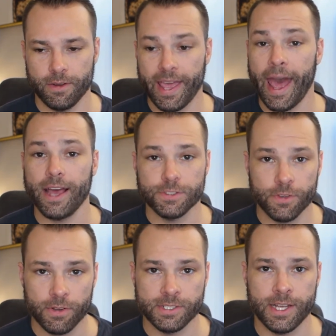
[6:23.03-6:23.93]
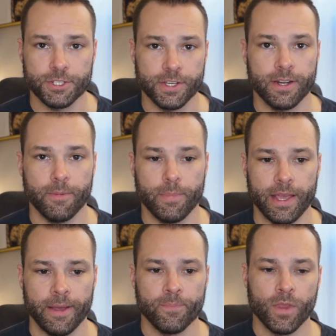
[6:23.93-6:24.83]
cash flow essentially going to
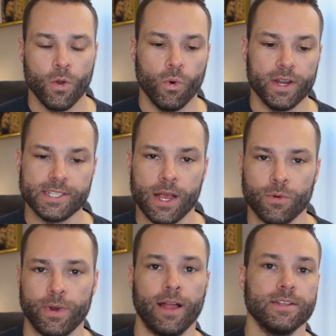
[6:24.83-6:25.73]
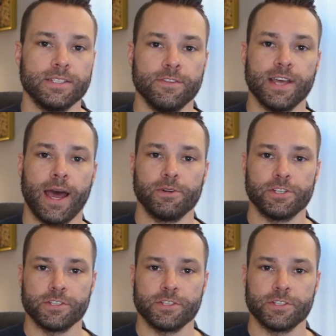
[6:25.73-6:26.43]
be, what is that relative to how much